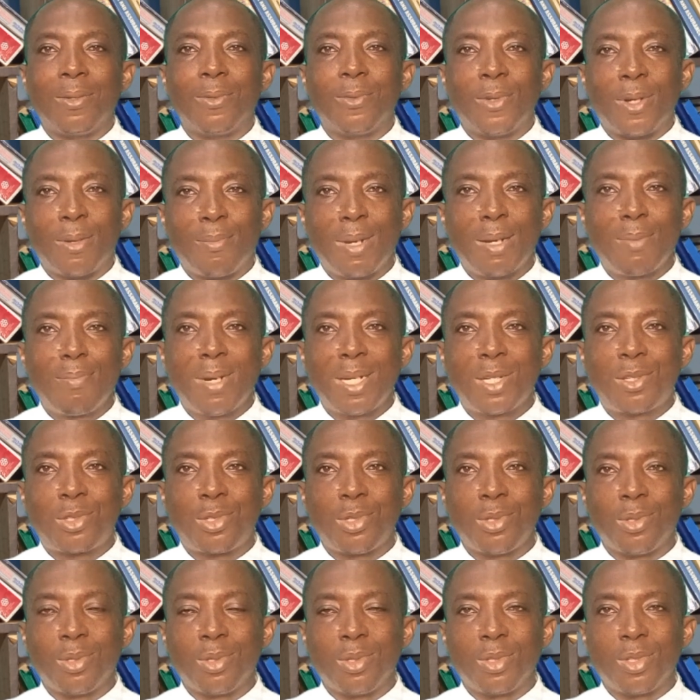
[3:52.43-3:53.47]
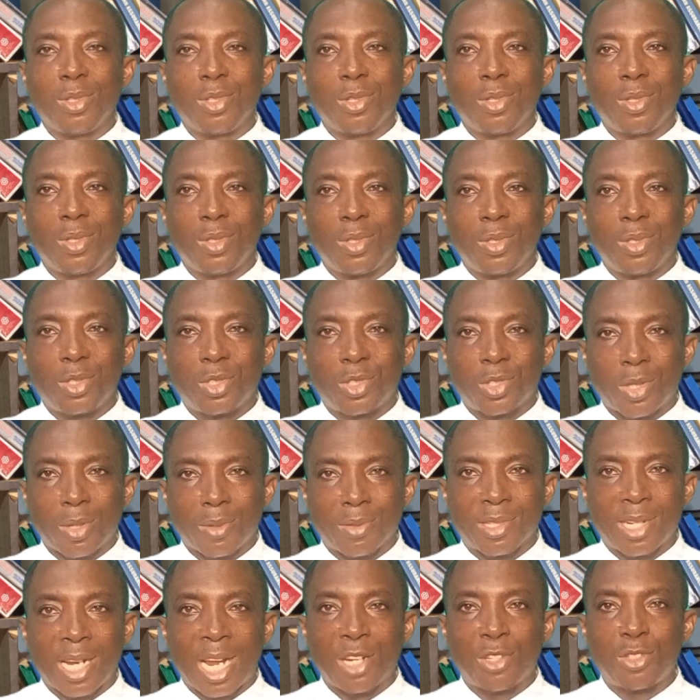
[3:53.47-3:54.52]
Remember to
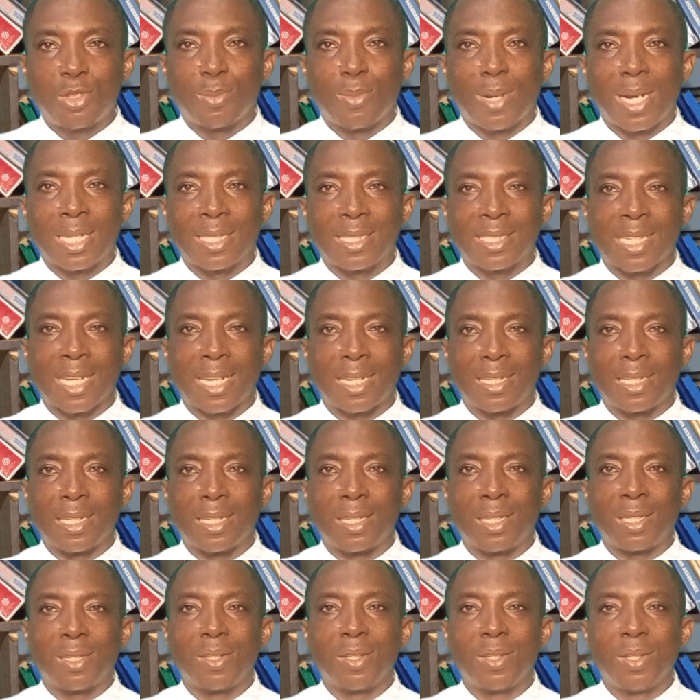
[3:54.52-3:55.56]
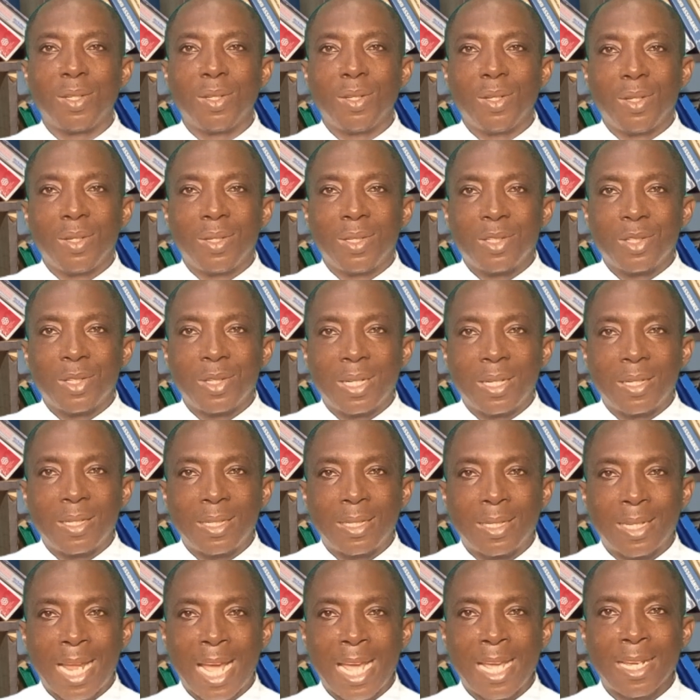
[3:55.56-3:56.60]
subscribe to my channel,
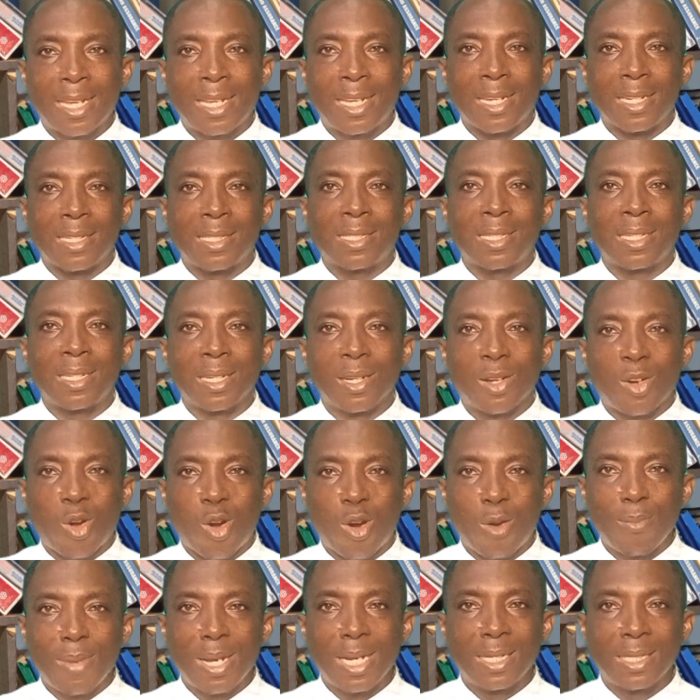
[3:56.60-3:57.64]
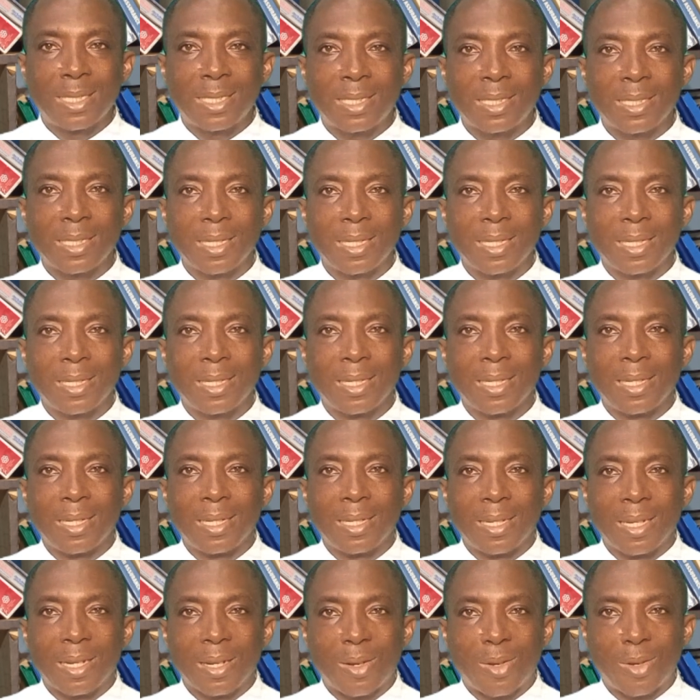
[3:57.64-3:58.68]
like it, comment
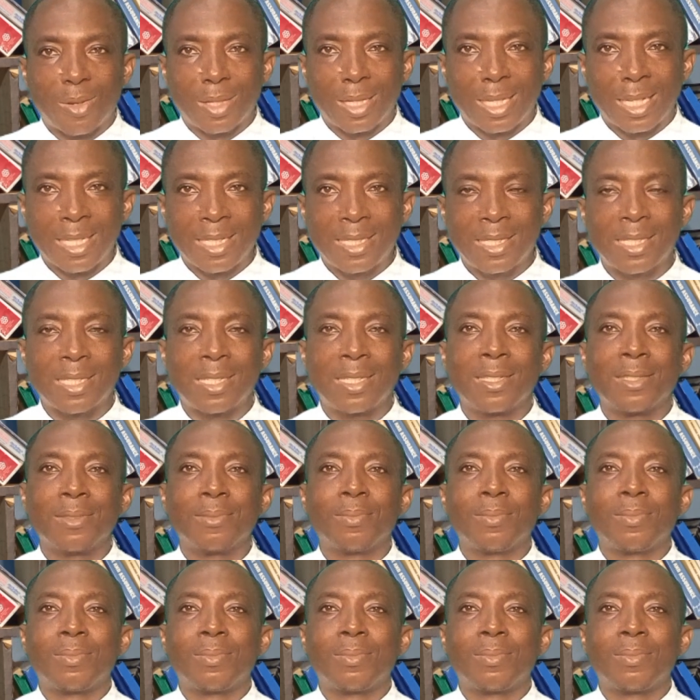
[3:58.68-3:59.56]
on it,